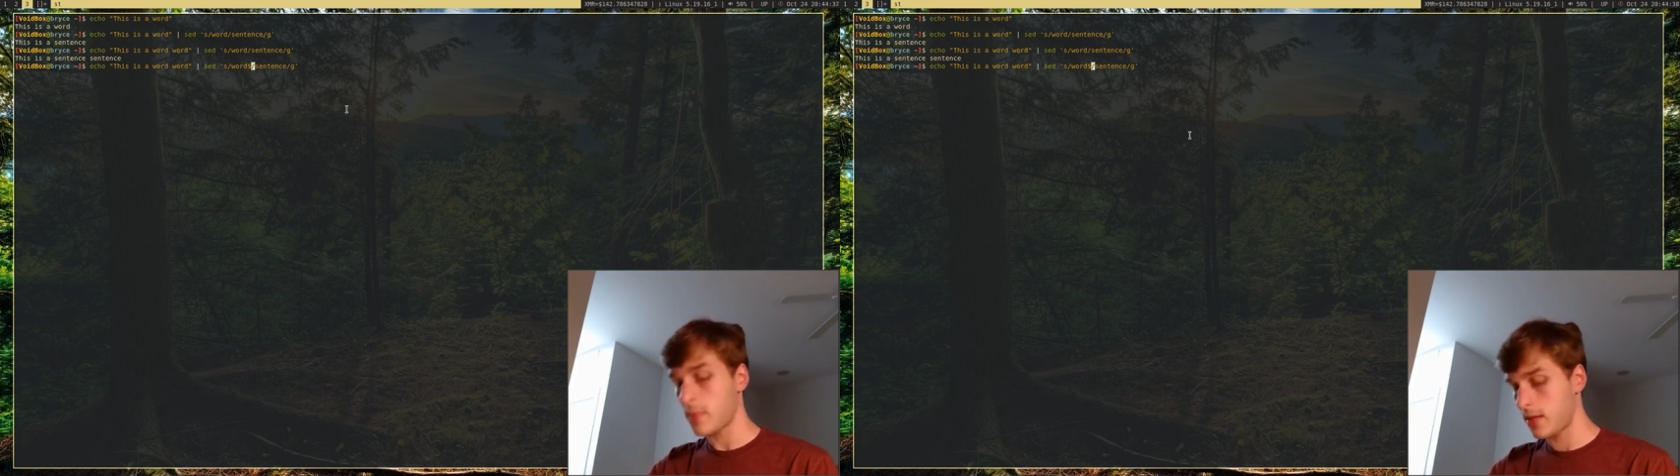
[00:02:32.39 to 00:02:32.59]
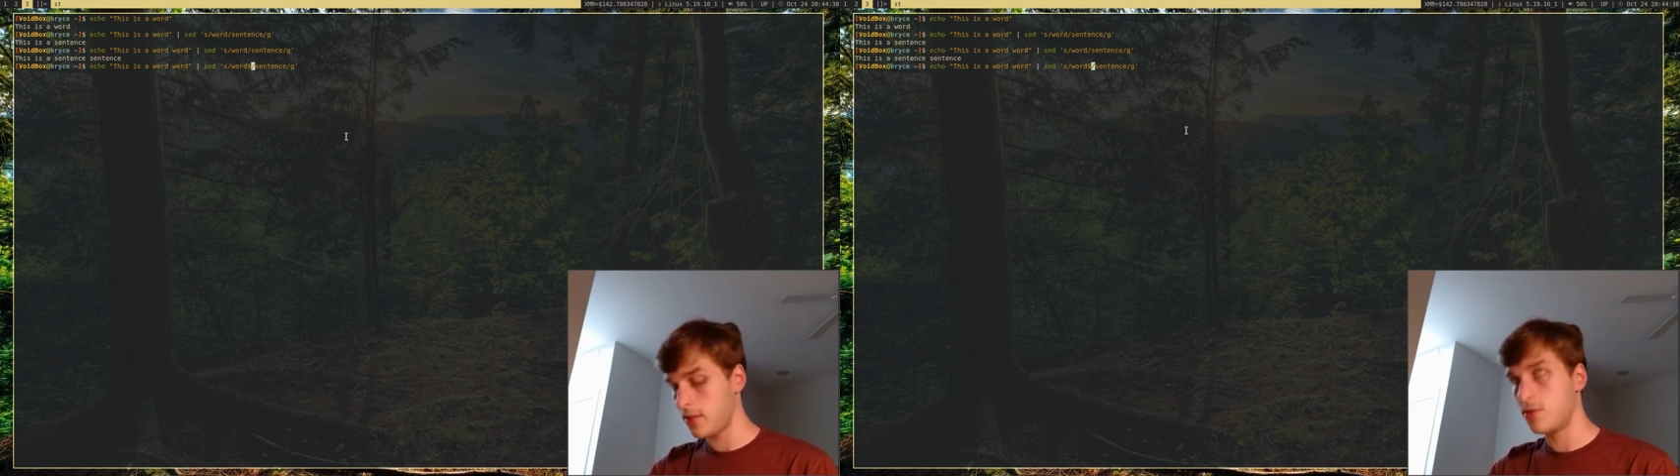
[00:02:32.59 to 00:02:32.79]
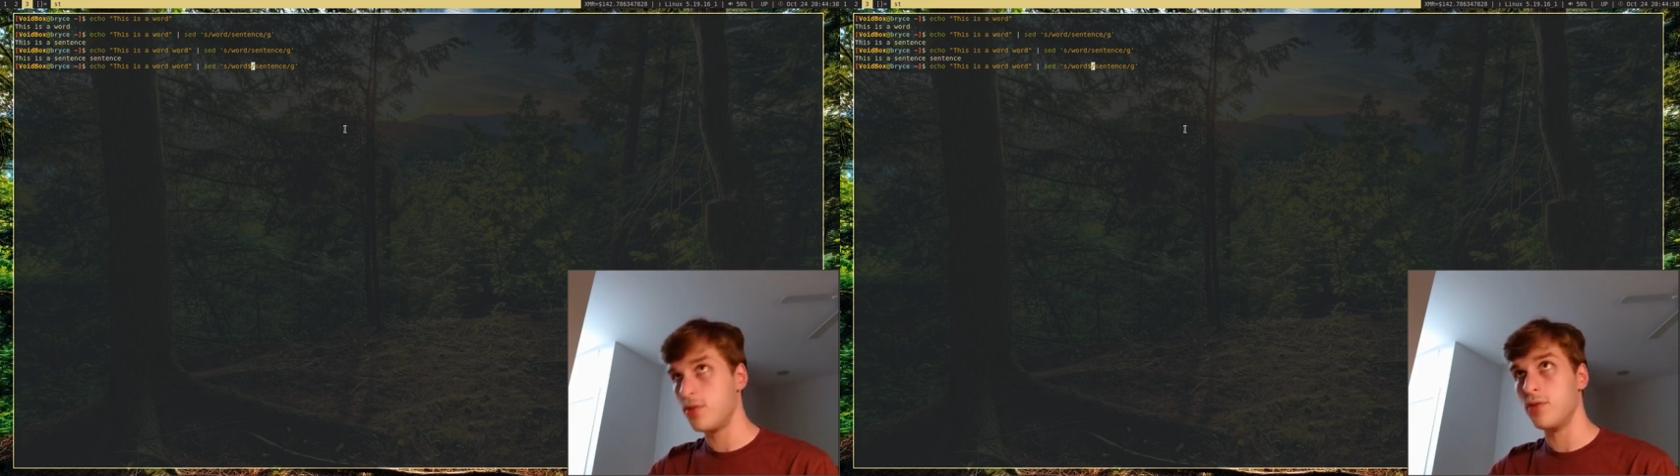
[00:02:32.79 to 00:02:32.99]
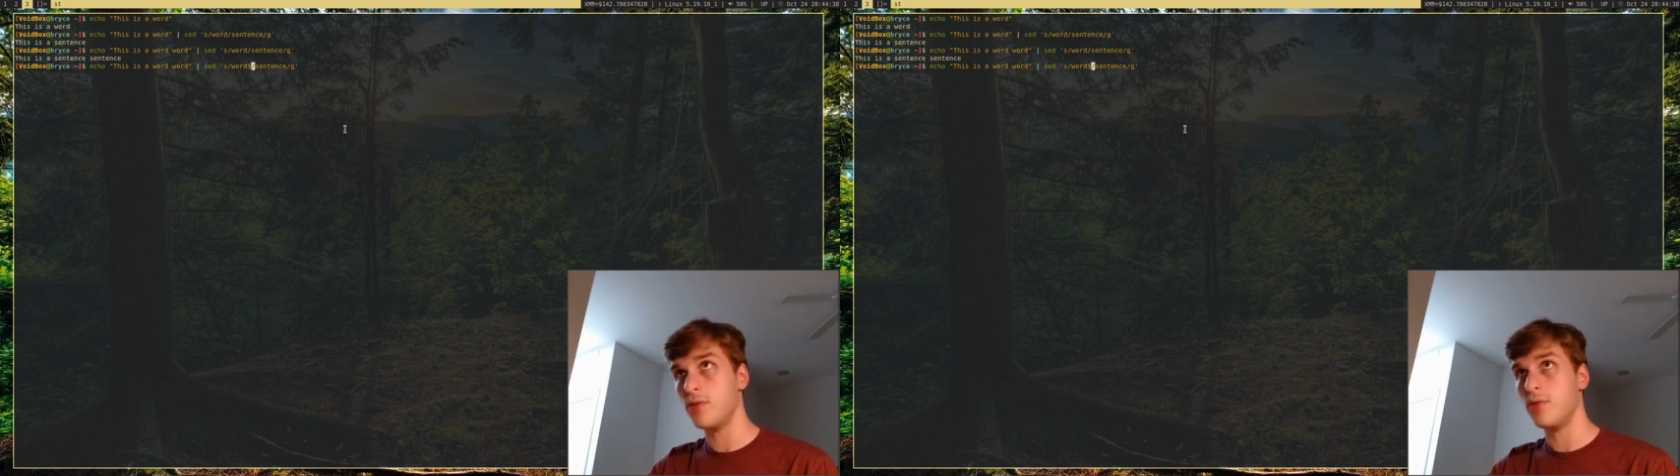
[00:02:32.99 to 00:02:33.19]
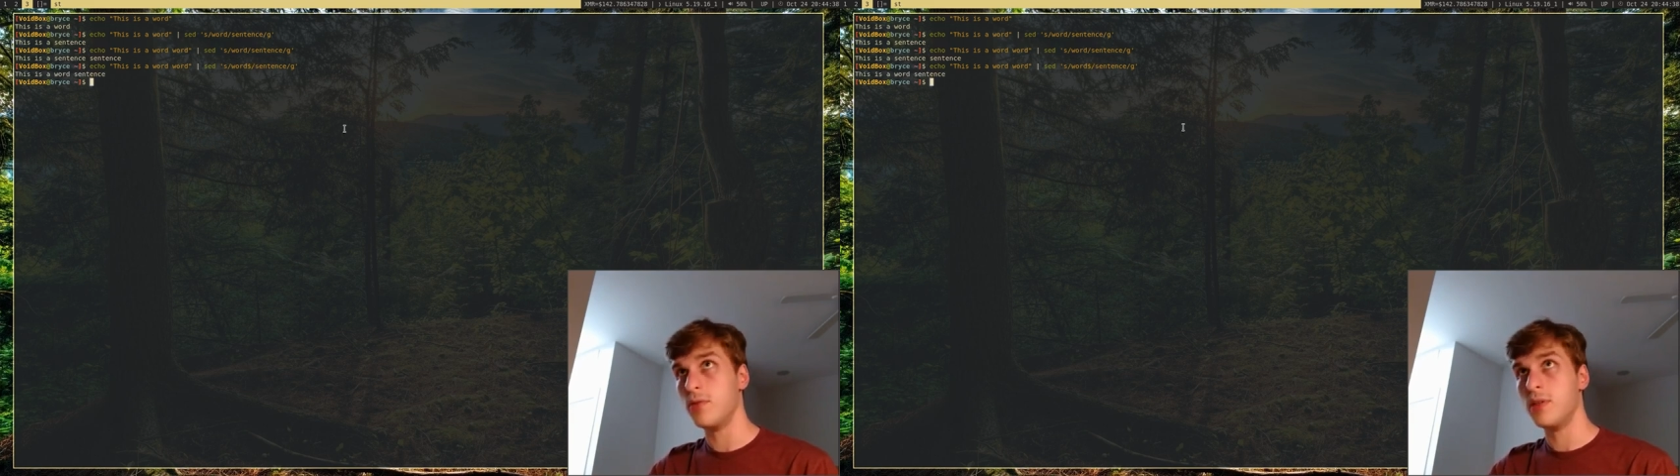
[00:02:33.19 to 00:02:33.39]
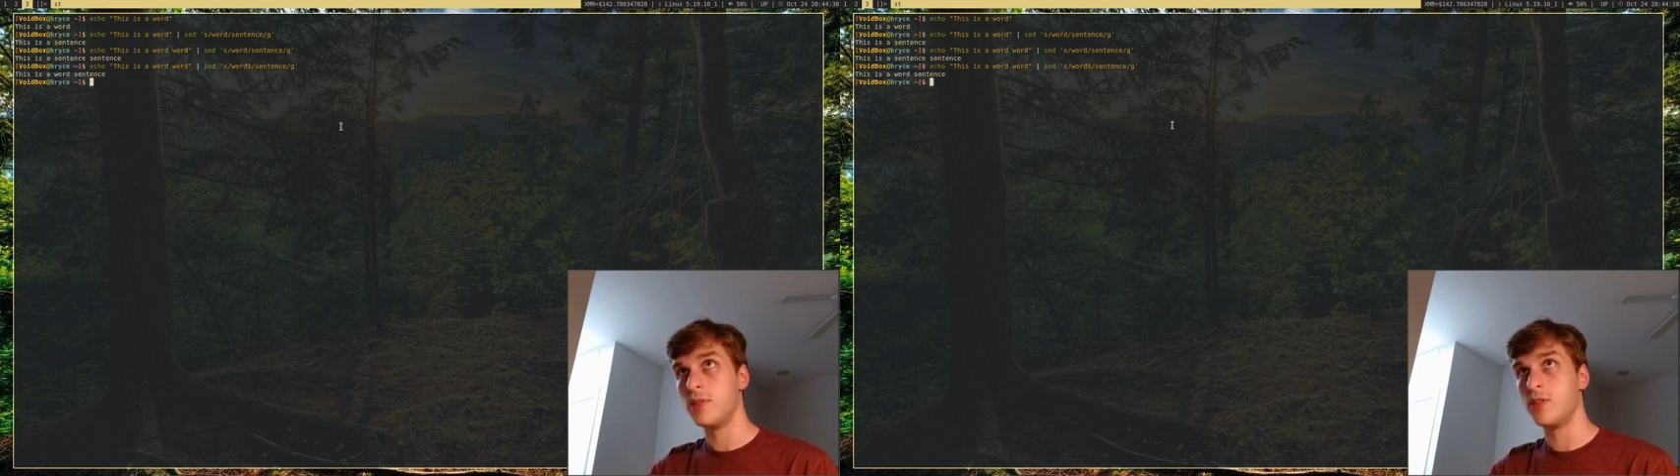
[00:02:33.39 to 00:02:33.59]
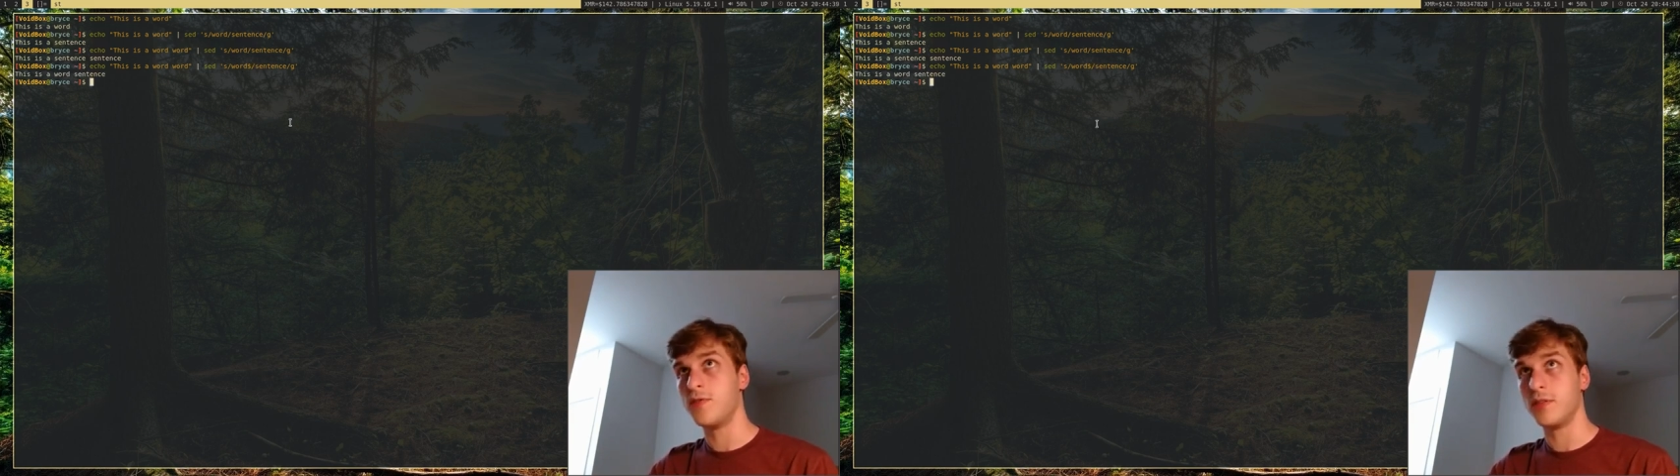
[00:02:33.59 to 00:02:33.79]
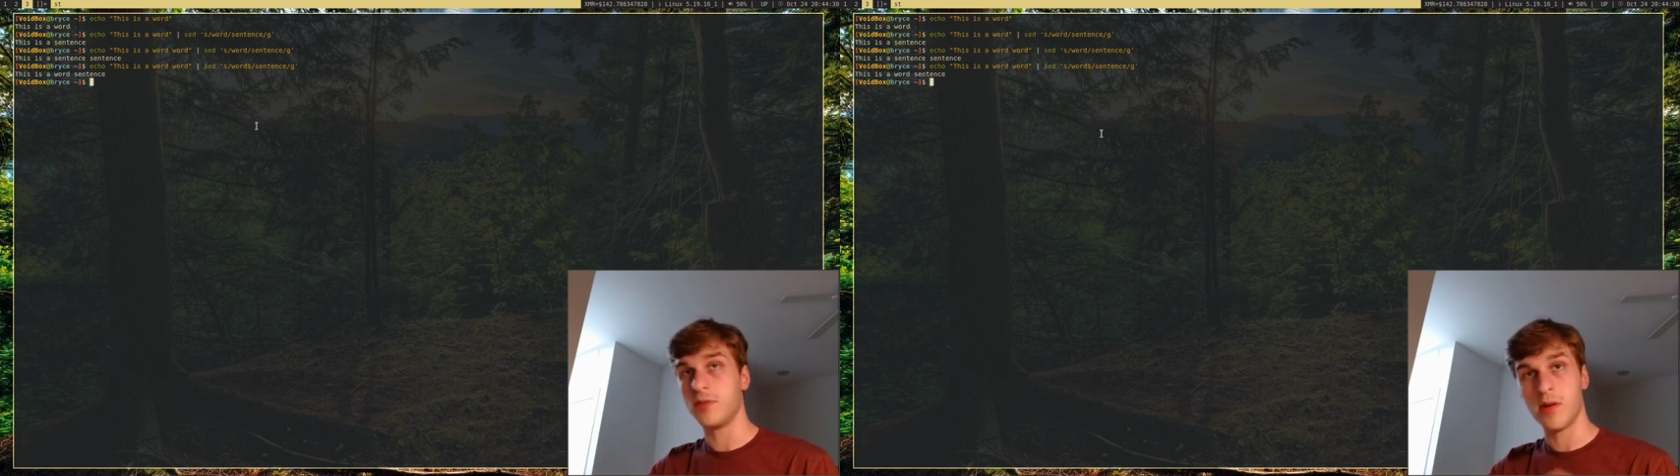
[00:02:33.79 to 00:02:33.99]
to just
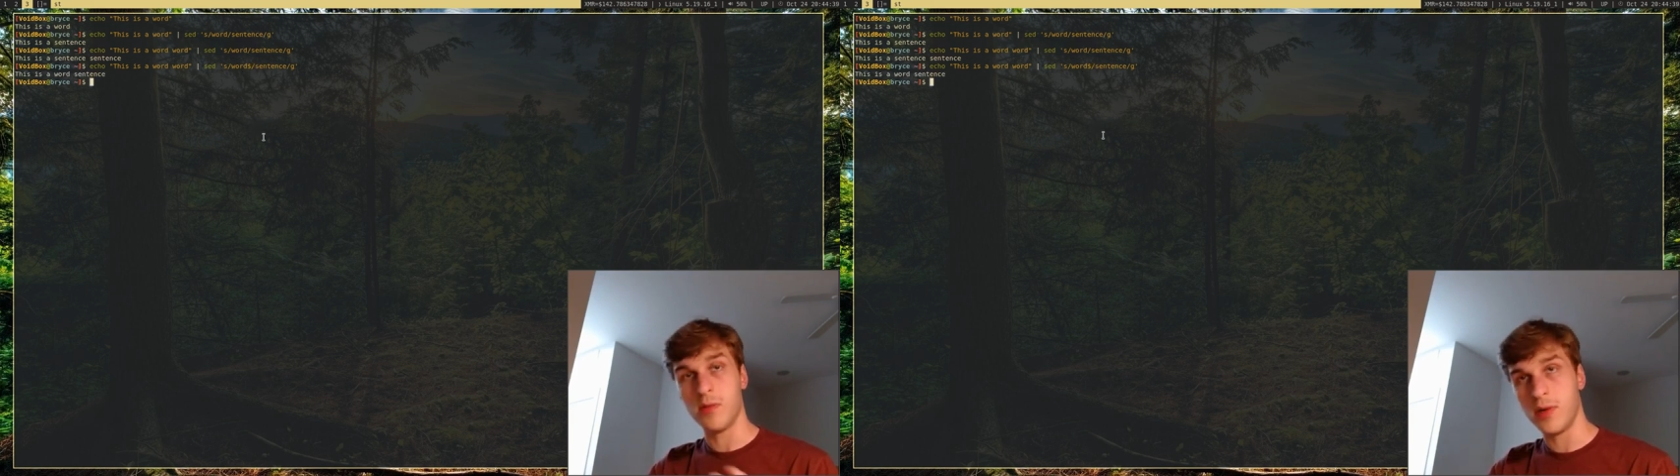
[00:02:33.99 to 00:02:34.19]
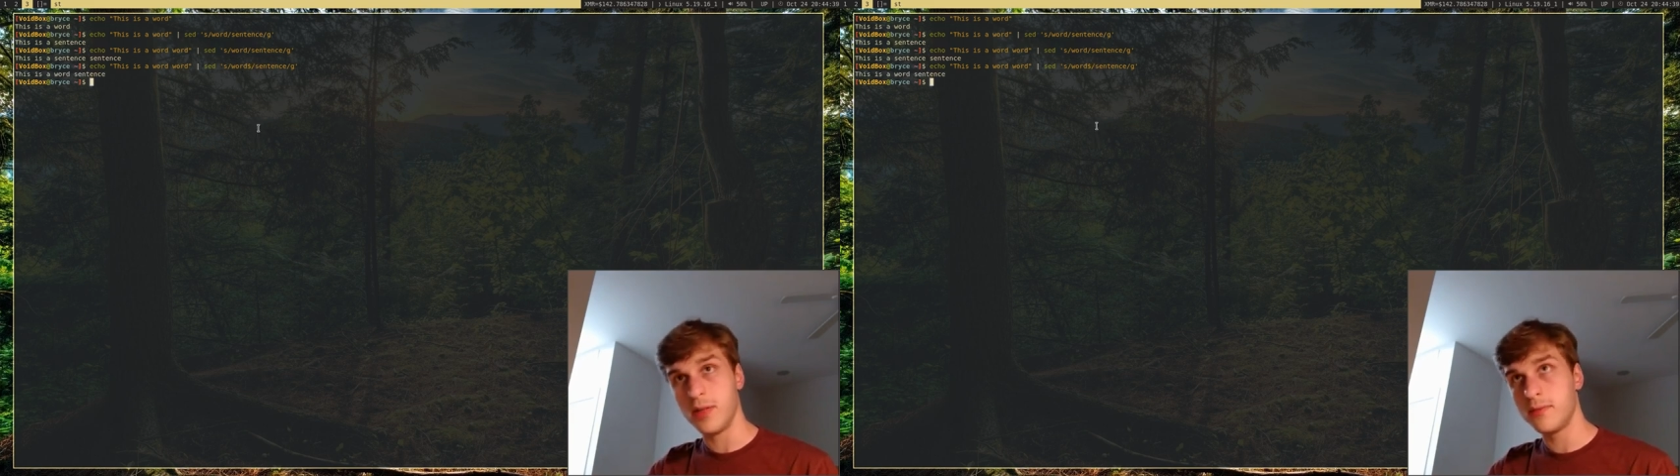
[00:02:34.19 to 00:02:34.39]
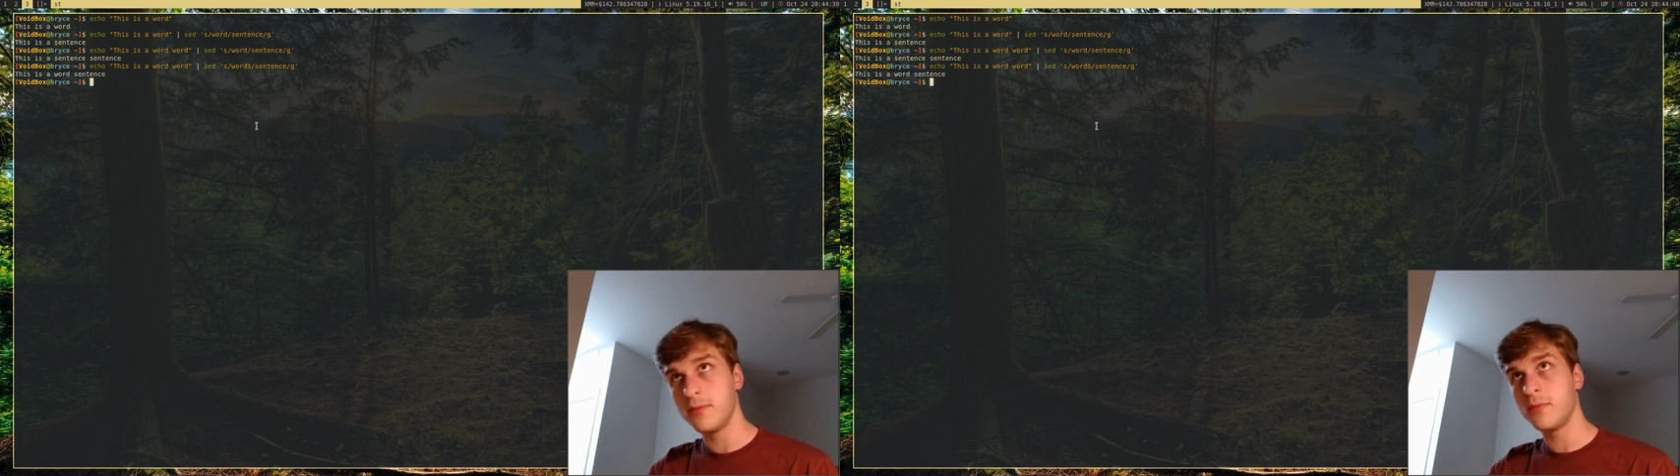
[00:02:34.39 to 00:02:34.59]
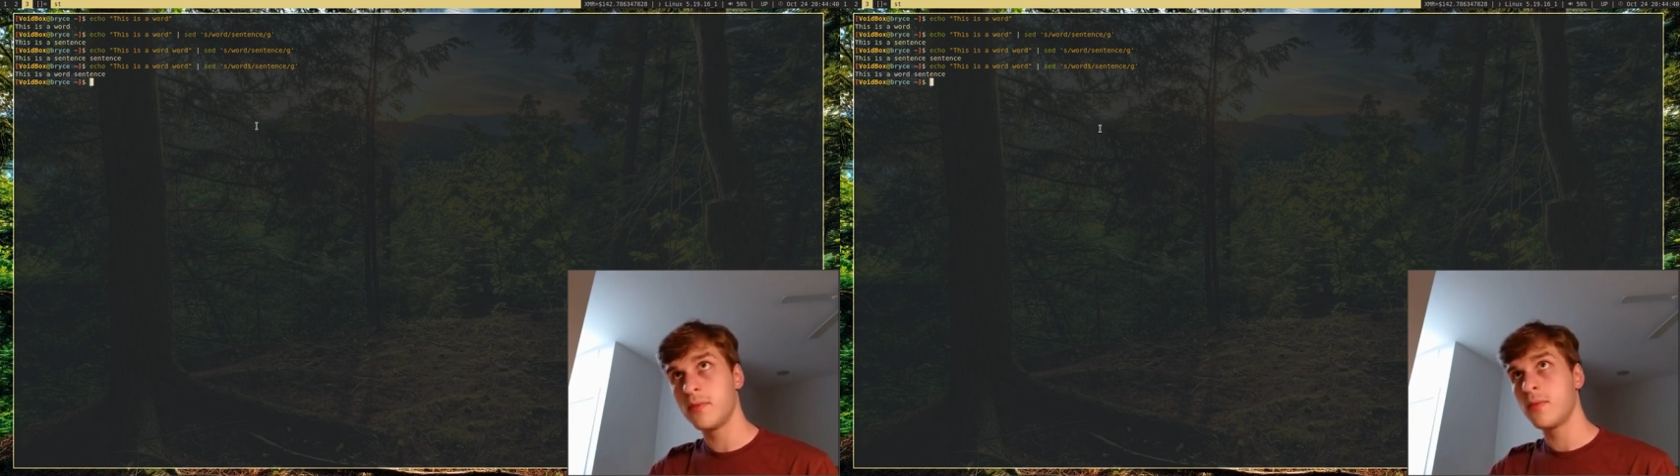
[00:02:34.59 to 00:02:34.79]
filter out one.